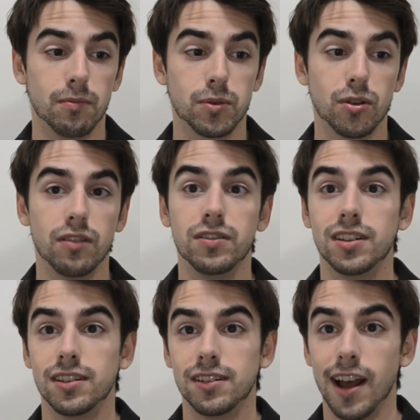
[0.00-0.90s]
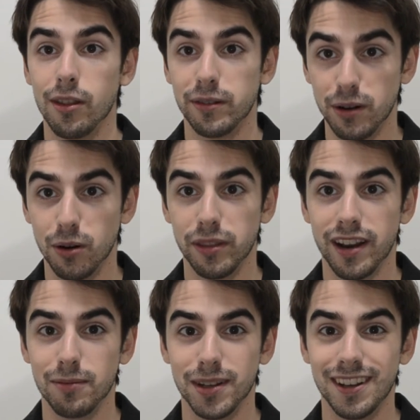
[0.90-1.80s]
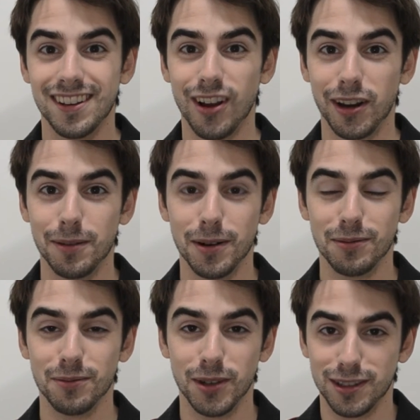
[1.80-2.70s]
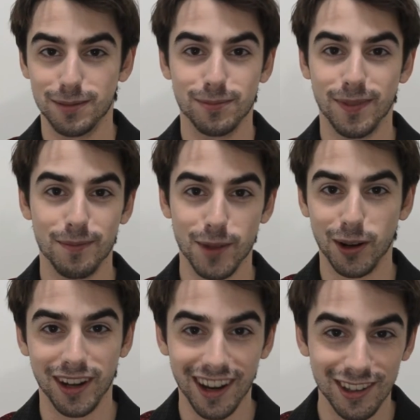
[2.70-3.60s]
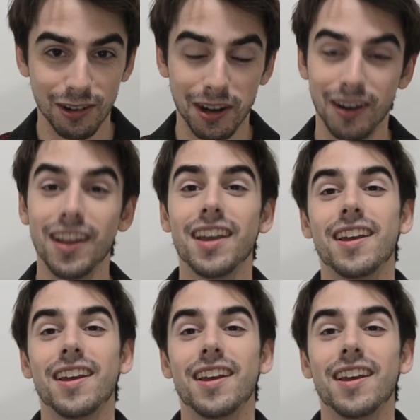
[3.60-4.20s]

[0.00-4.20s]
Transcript: sort of down the road that I've been talking about, which I'm not going to get into here.